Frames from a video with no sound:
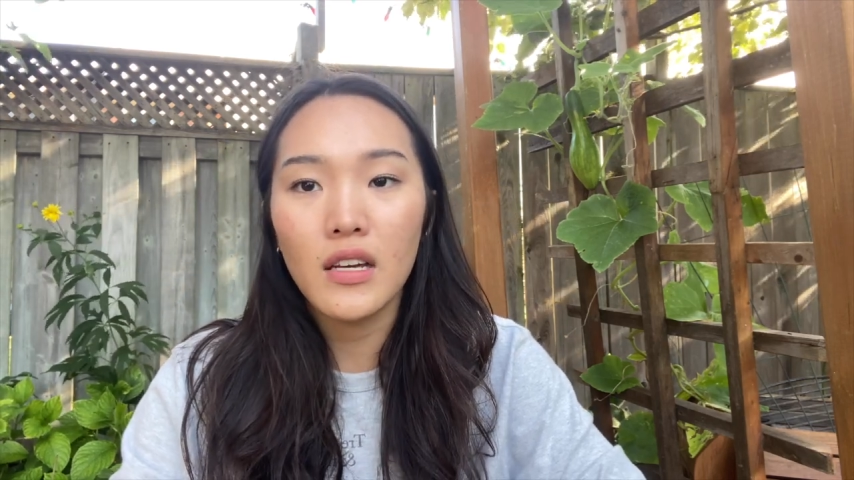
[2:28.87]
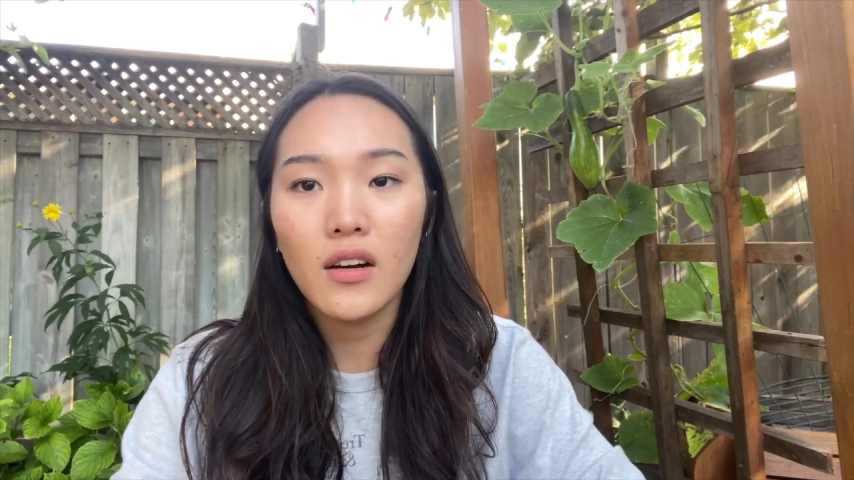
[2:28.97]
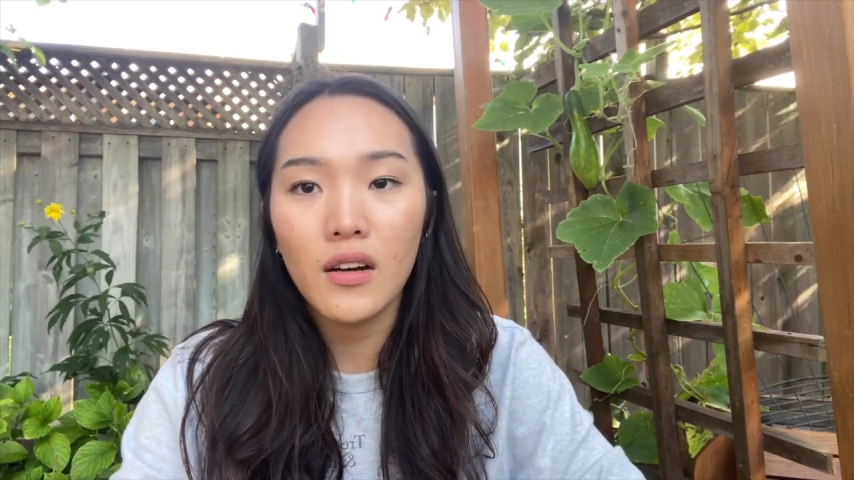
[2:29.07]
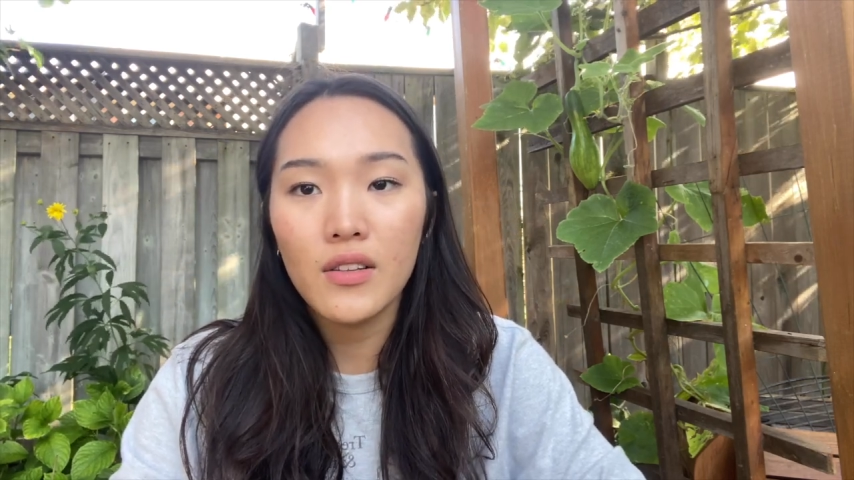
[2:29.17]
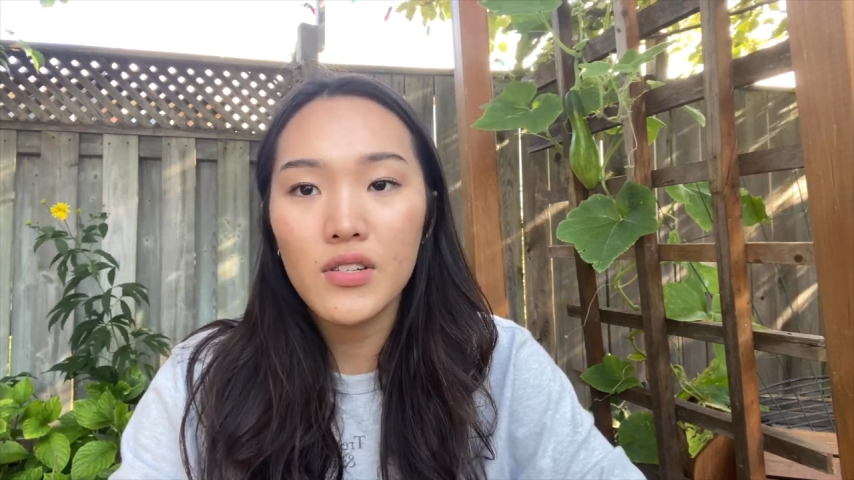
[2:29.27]

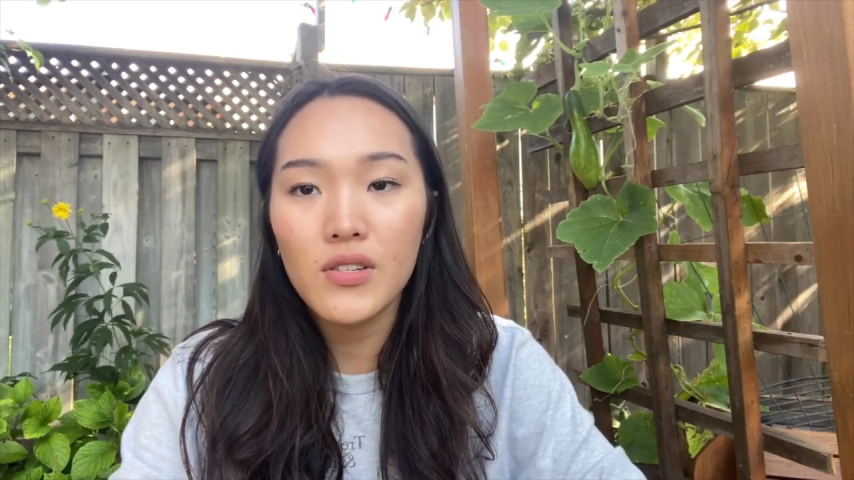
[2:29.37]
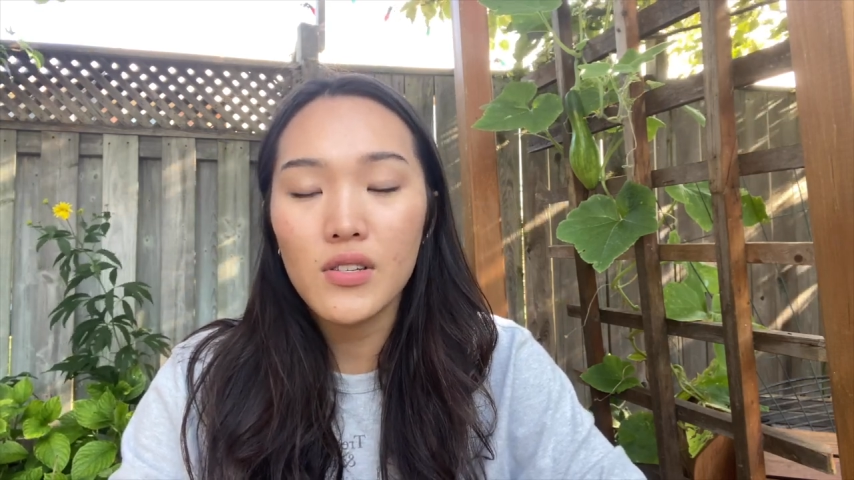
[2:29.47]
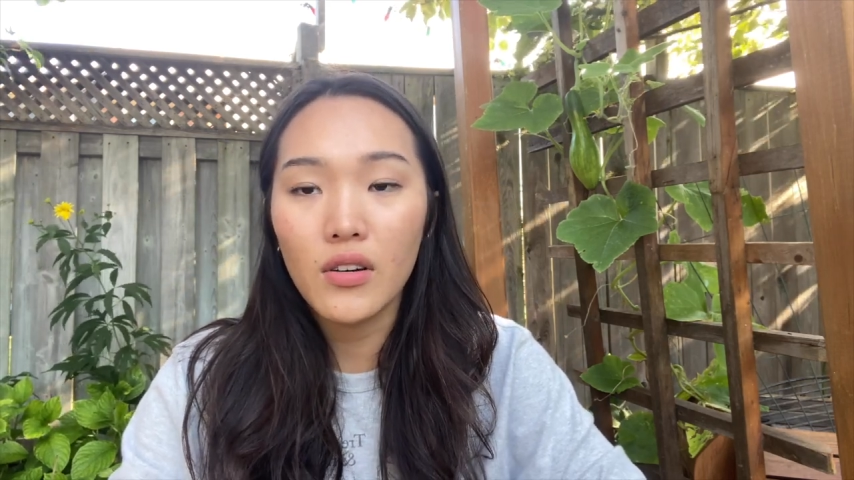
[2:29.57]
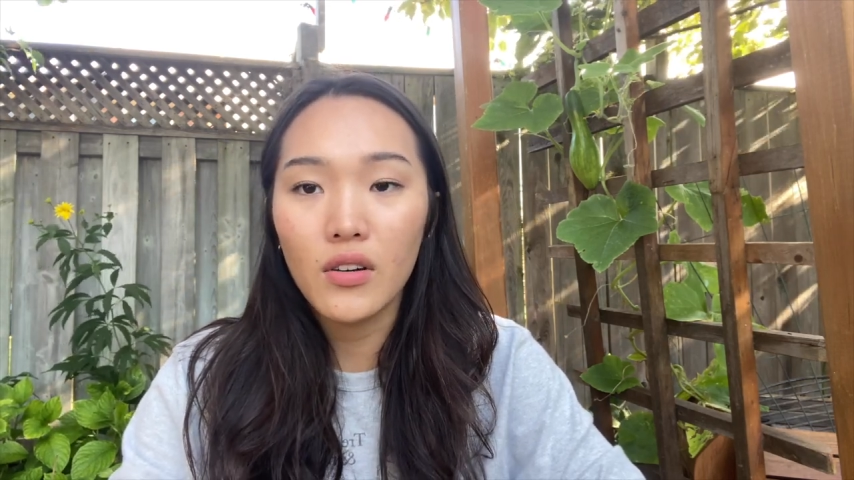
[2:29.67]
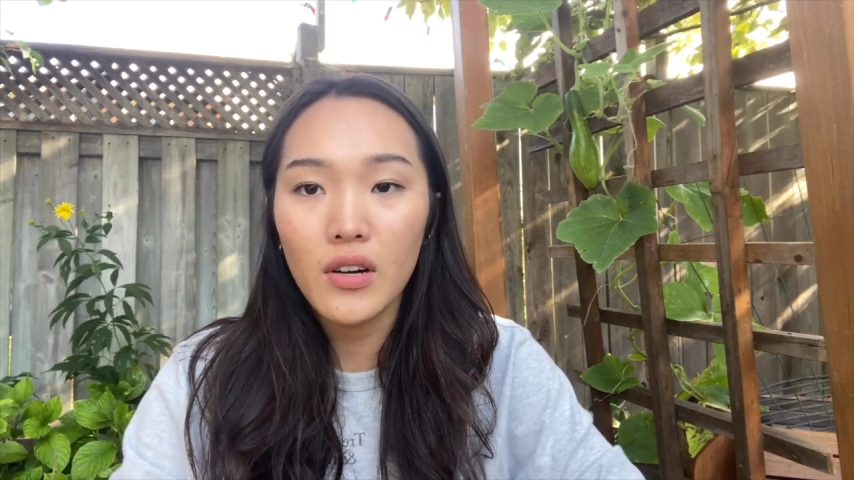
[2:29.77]
ecologists
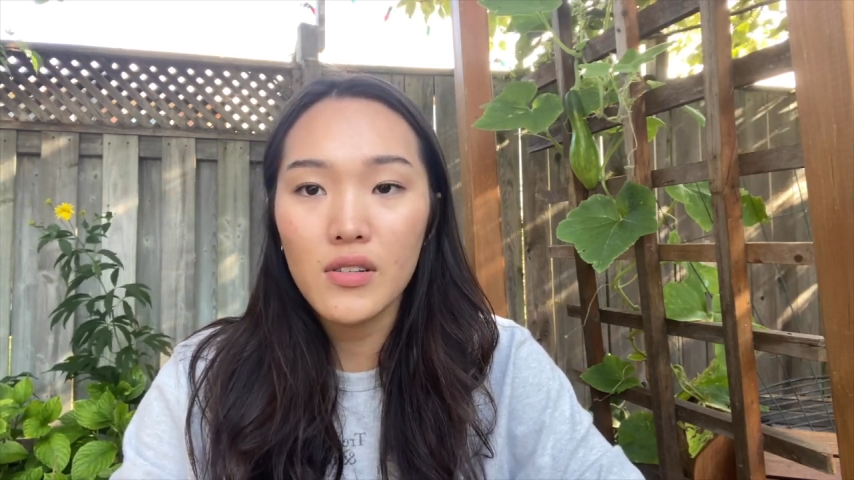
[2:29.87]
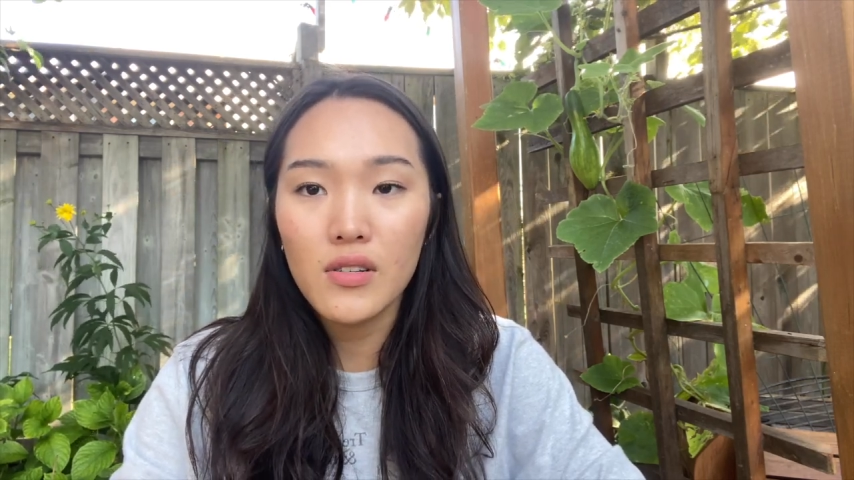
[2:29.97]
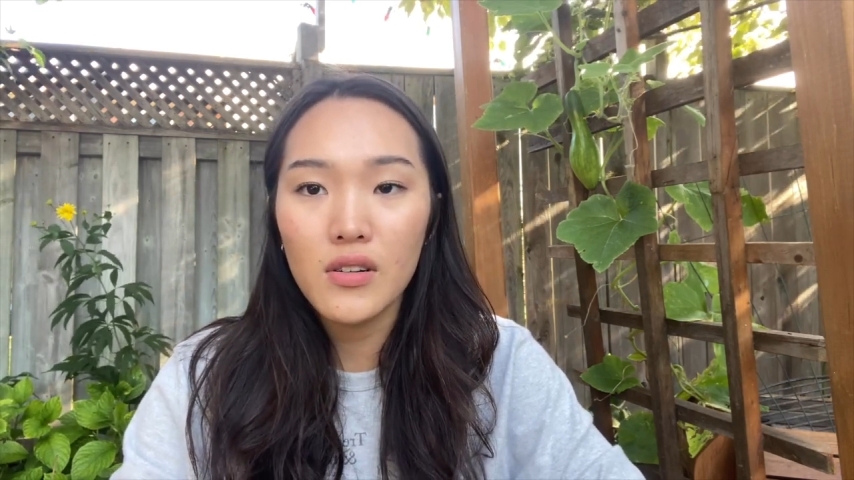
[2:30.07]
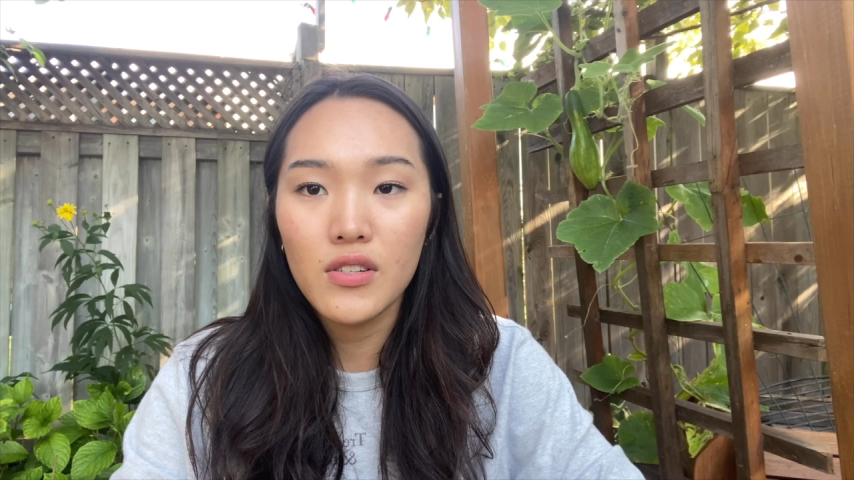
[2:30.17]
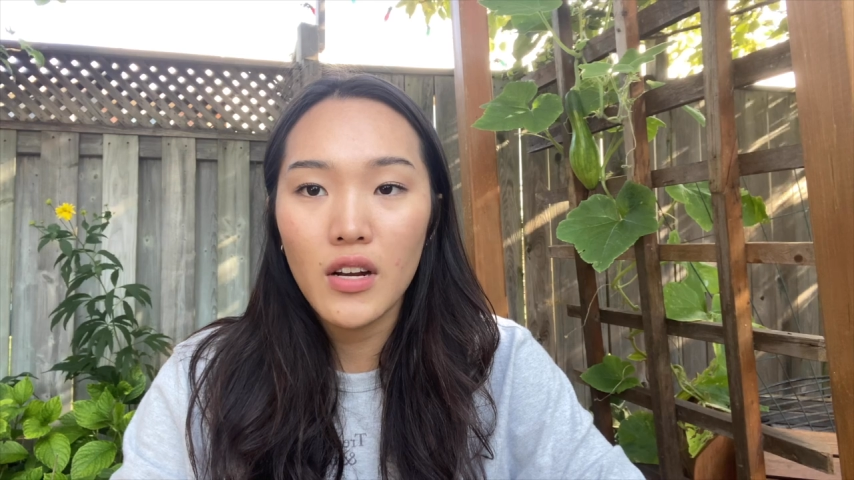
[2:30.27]
across
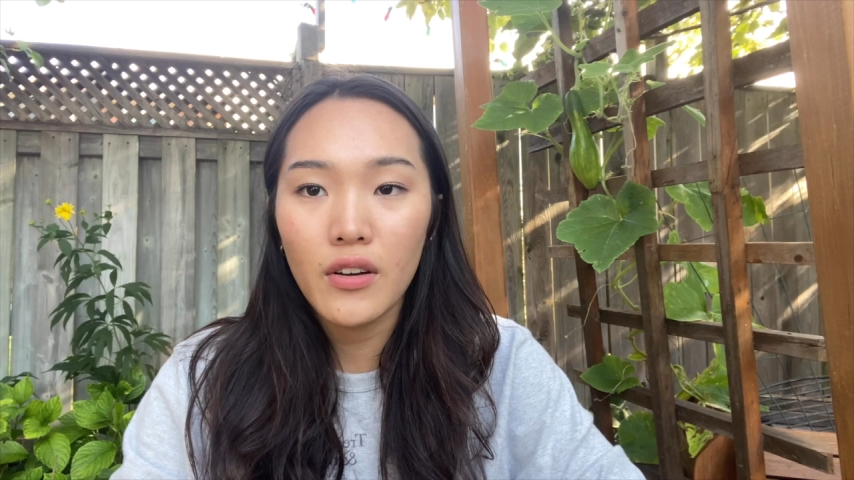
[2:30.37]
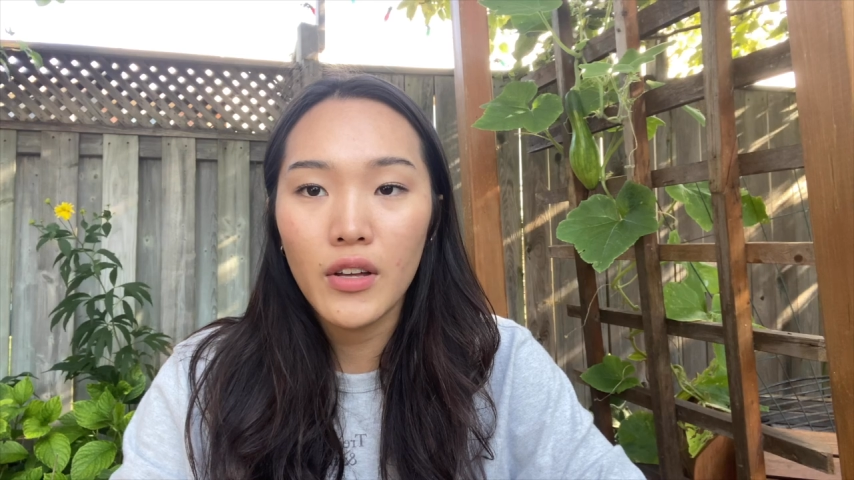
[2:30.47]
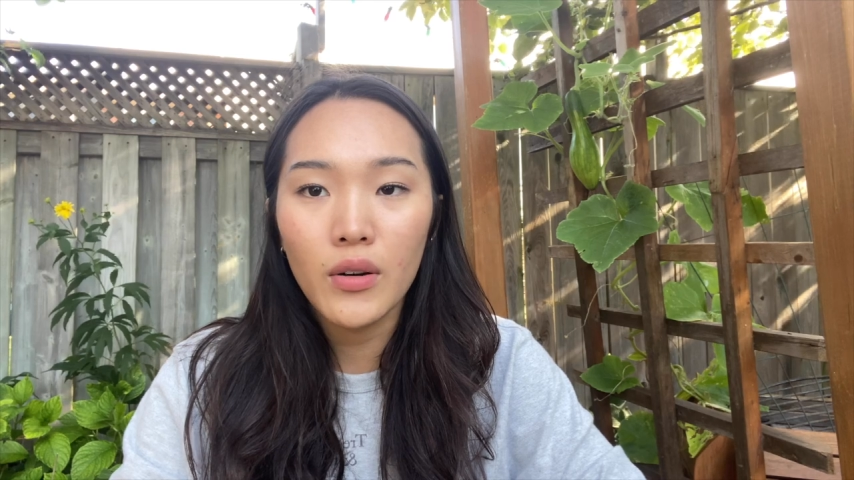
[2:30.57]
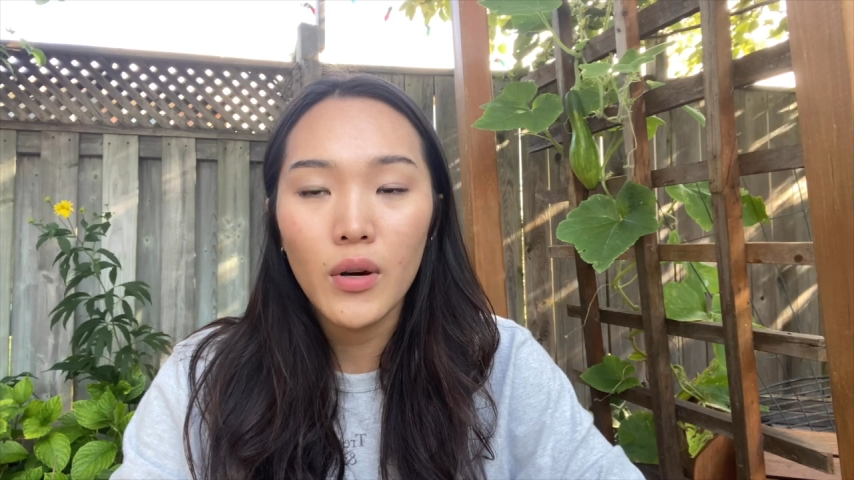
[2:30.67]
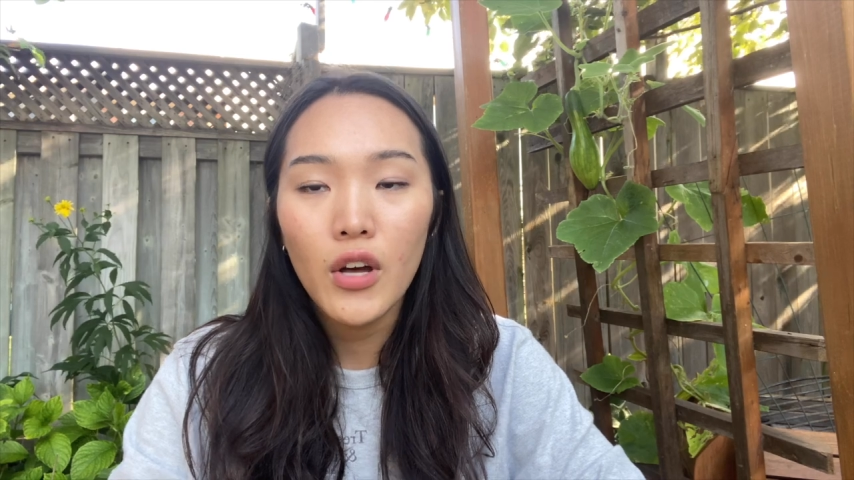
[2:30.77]

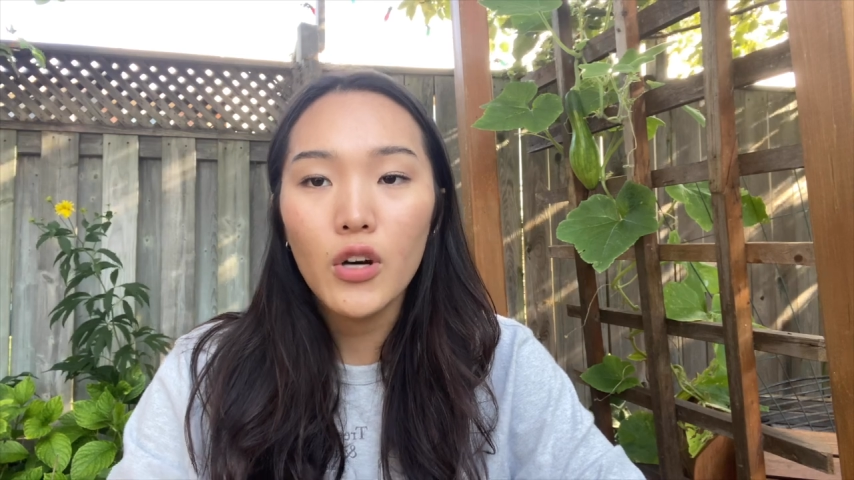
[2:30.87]
Ontario